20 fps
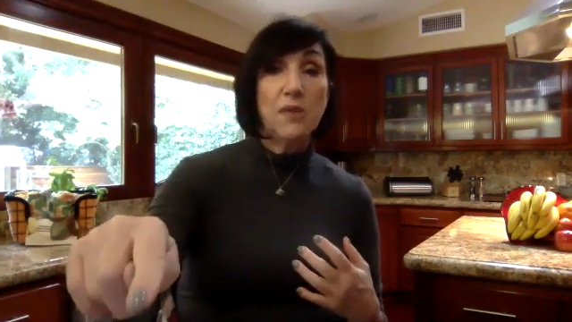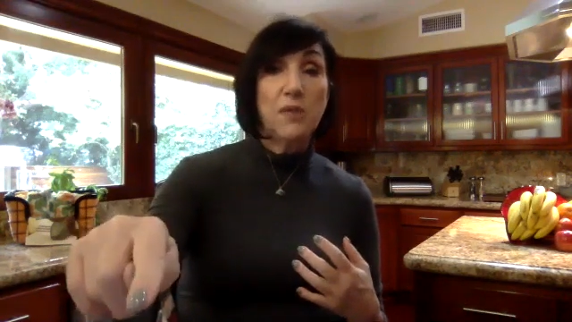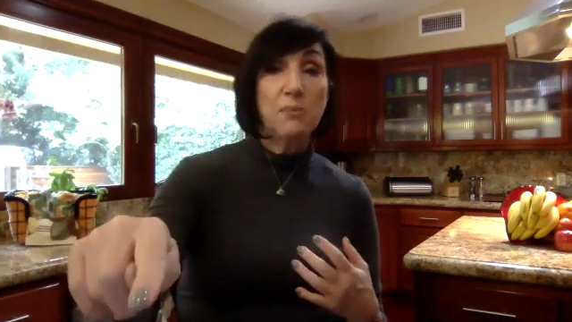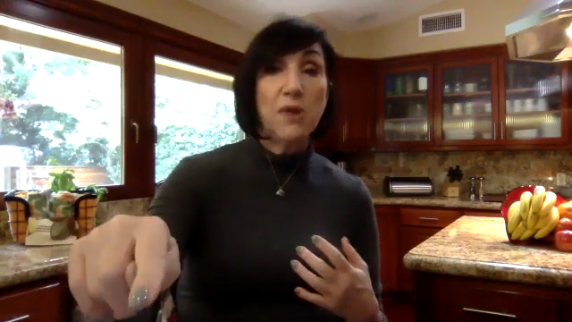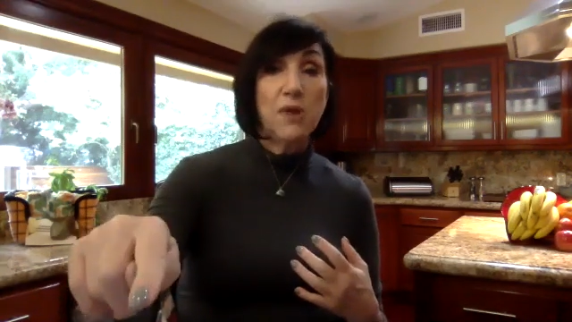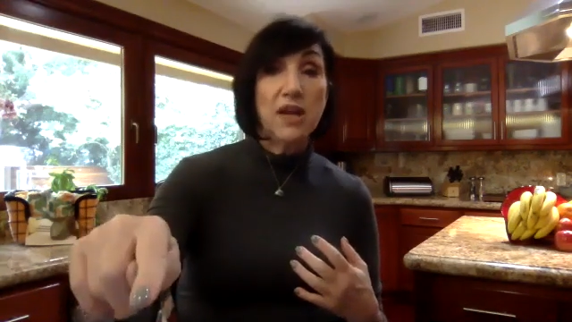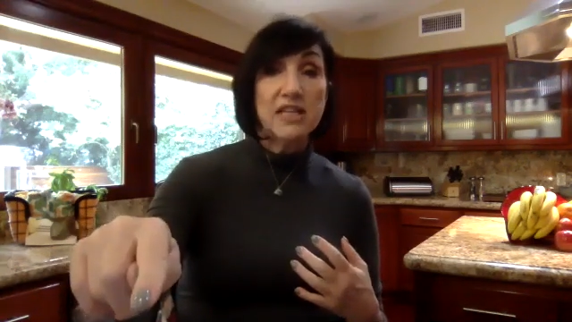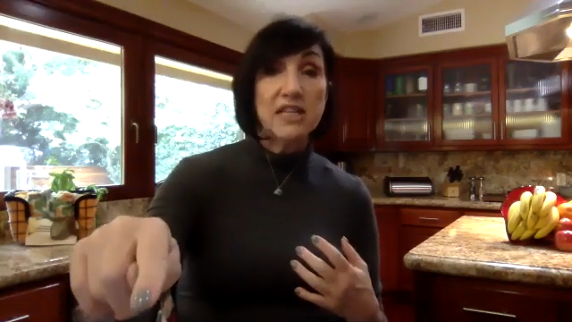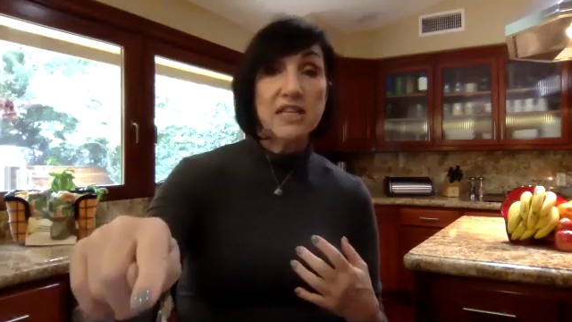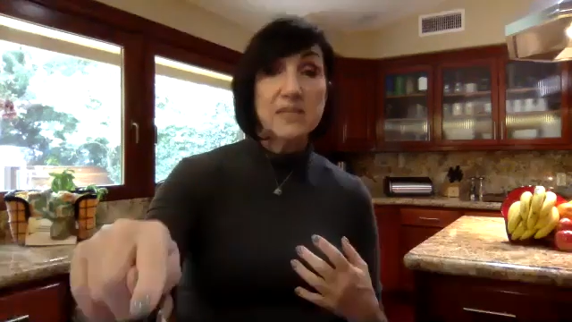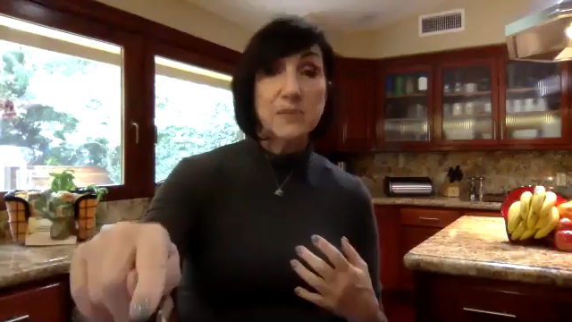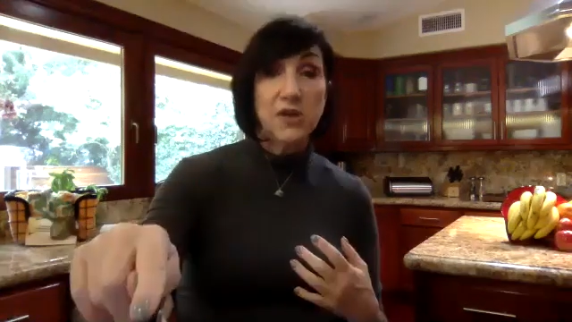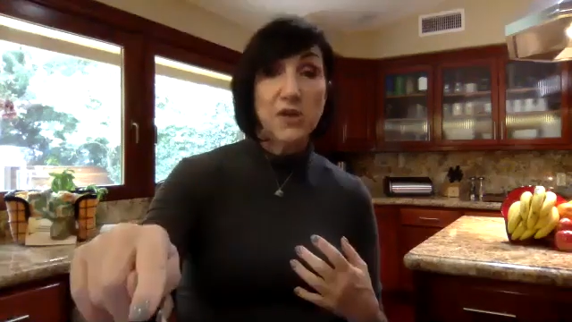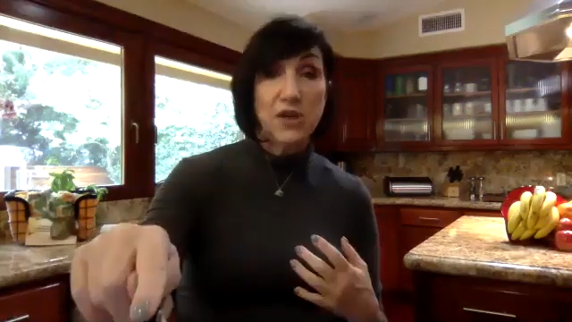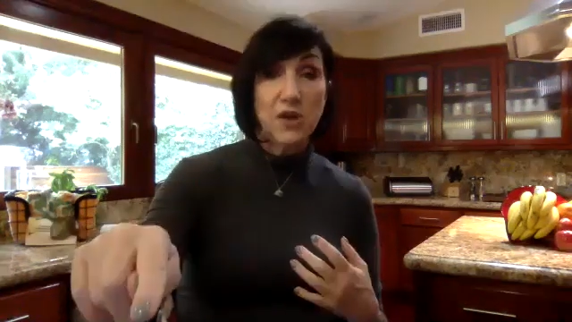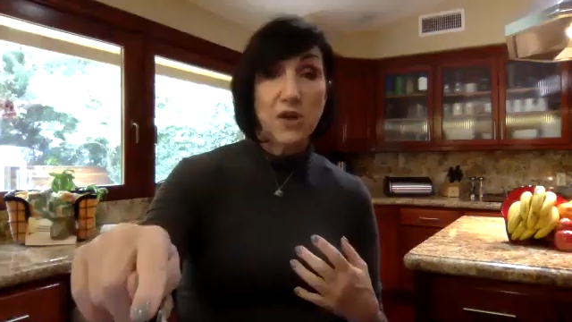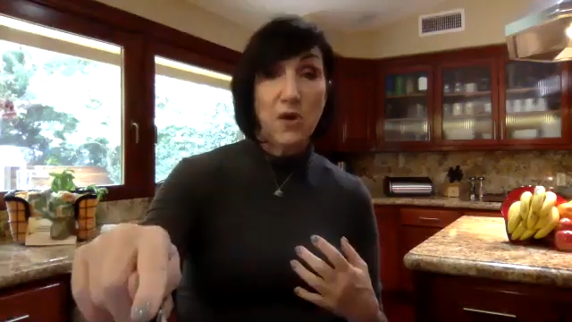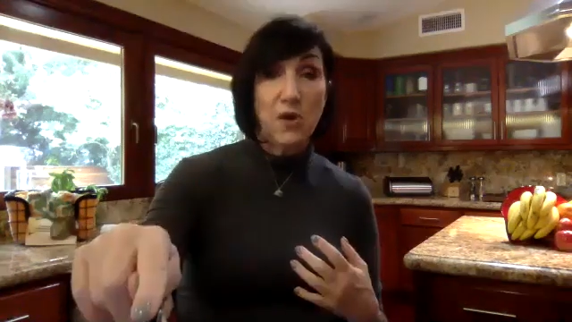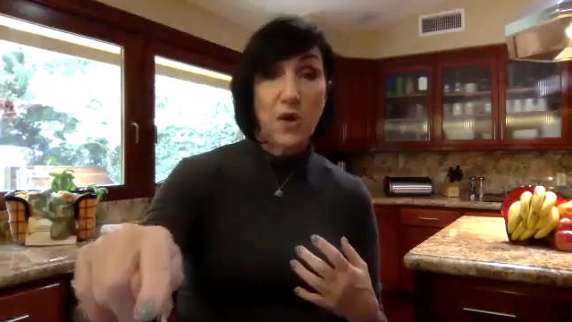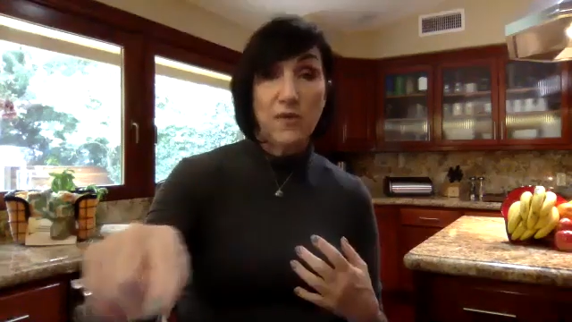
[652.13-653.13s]
products we're going to
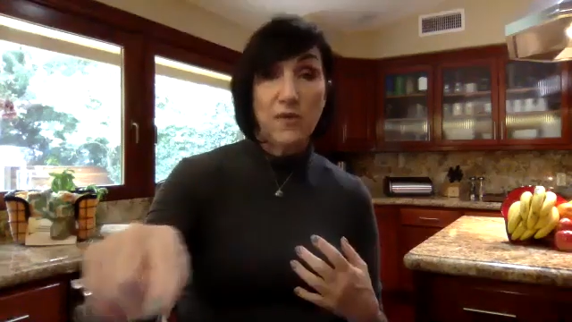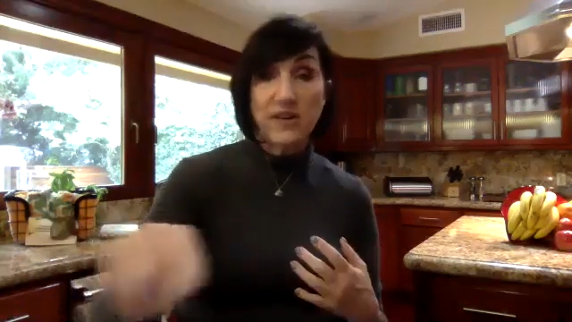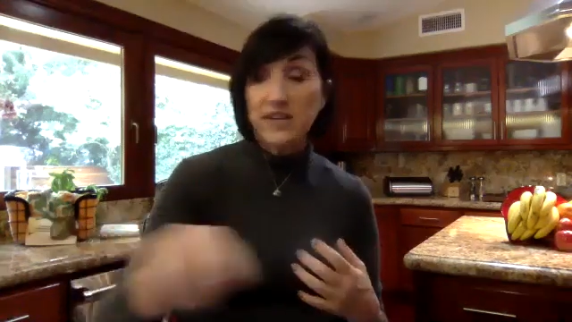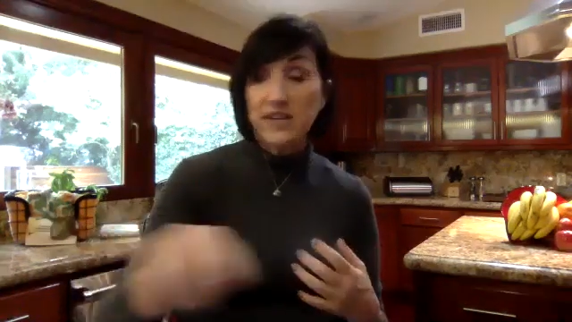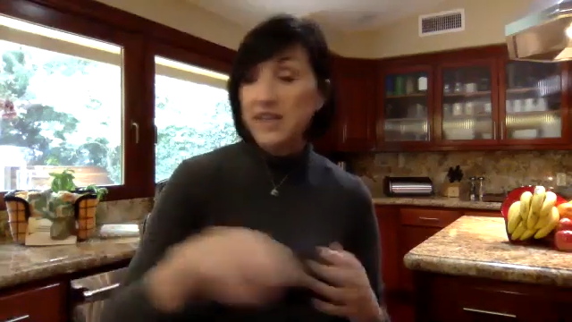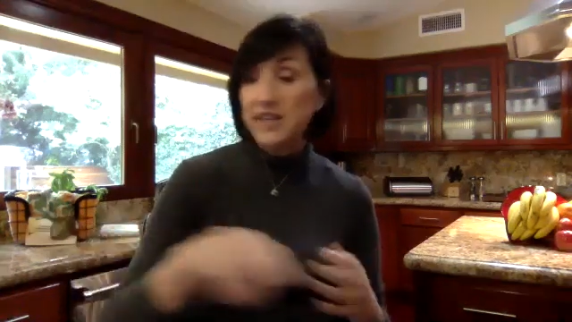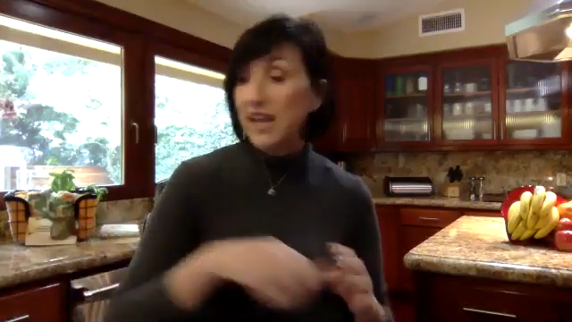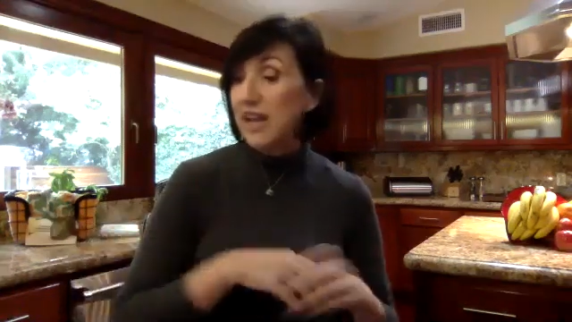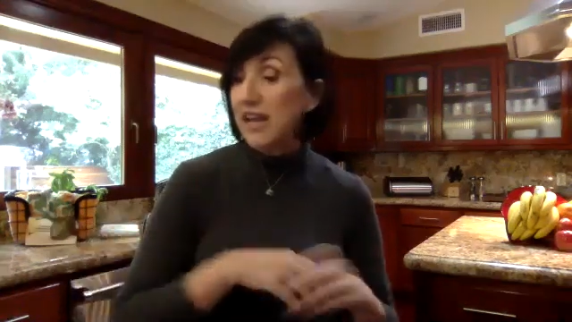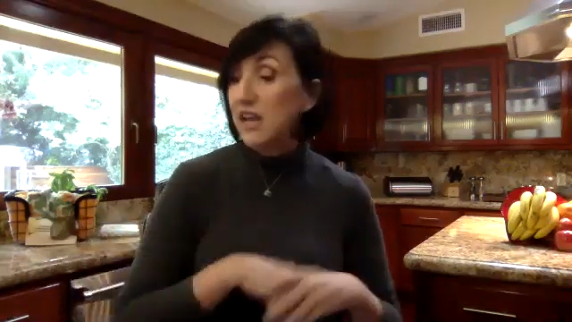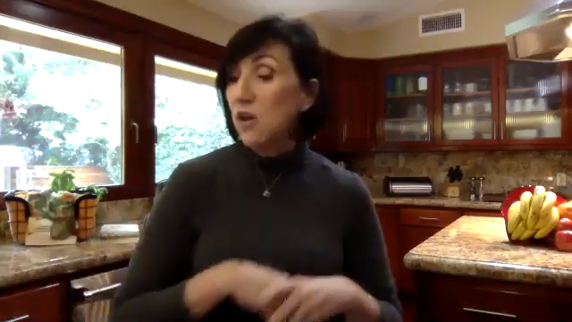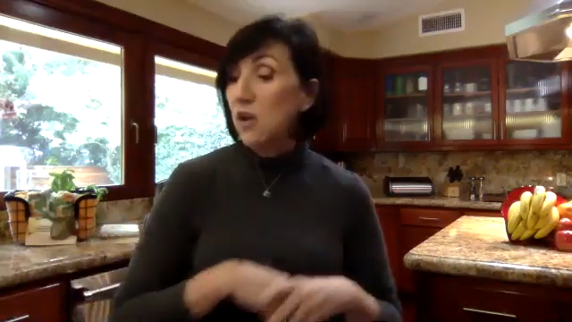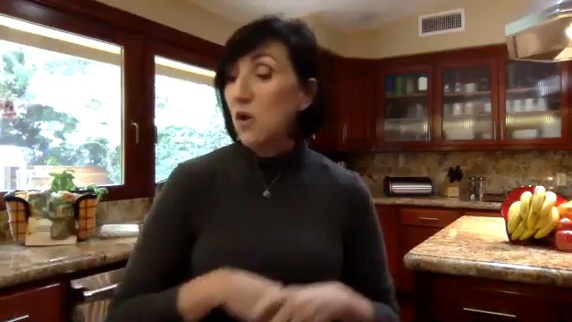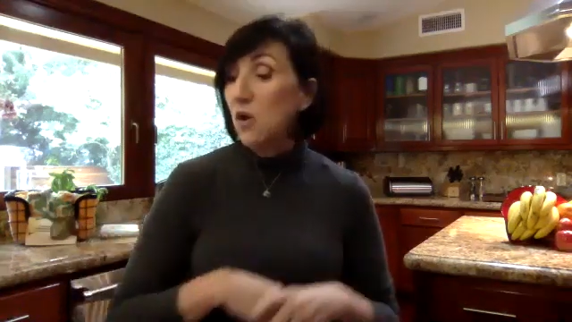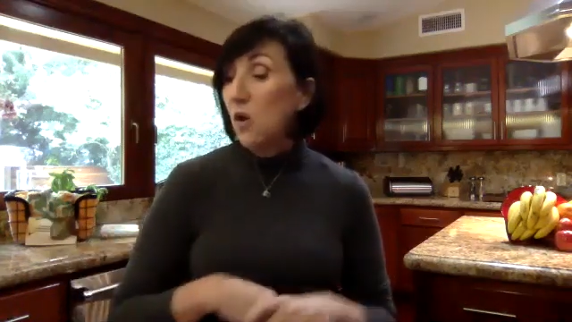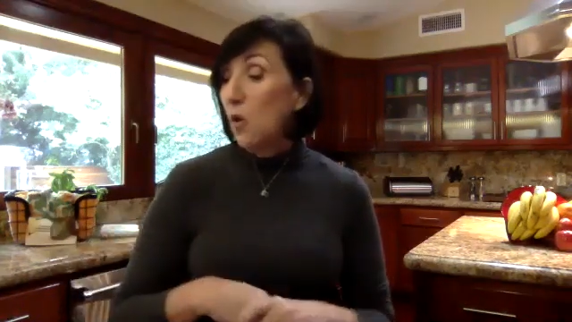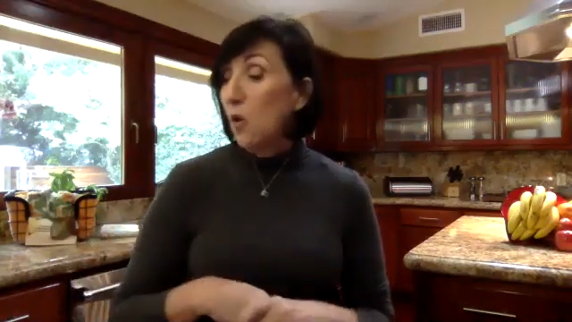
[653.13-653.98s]
go over today.